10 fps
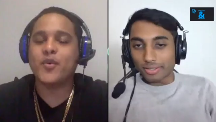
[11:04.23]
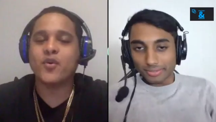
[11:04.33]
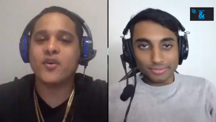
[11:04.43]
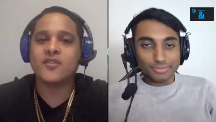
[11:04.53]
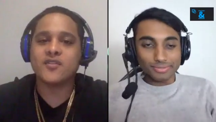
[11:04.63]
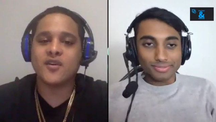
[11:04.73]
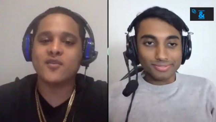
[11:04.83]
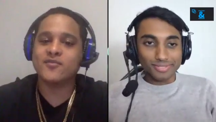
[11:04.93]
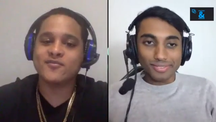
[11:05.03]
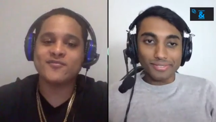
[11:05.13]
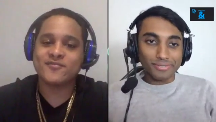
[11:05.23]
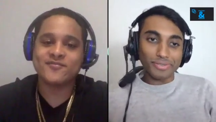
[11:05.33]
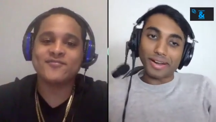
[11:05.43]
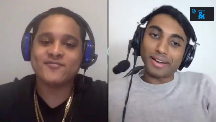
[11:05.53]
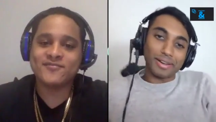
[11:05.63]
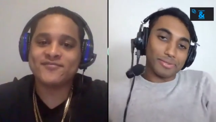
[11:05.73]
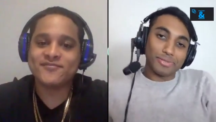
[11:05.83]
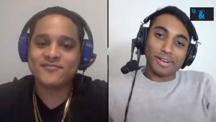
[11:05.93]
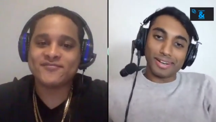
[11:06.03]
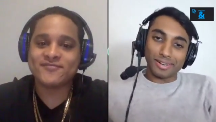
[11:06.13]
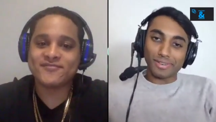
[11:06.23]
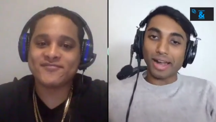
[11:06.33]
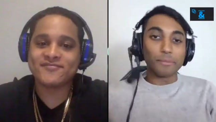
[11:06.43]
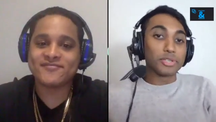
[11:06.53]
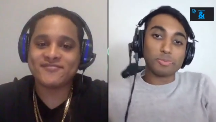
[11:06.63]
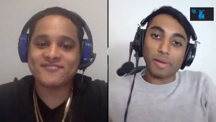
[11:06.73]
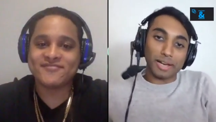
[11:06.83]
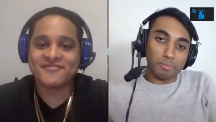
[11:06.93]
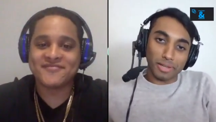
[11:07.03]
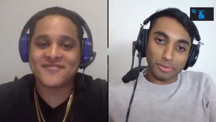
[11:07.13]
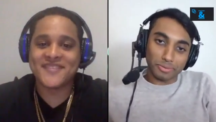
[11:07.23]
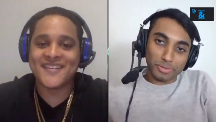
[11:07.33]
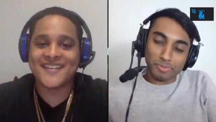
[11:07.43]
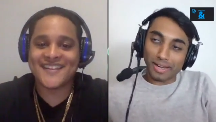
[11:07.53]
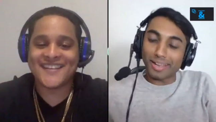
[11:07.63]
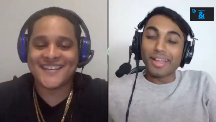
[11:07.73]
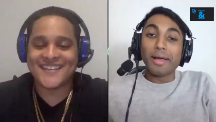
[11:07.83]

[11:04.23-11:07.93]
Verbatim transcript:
Speaker 1: boring. So fair enough. Respect, brother, respect.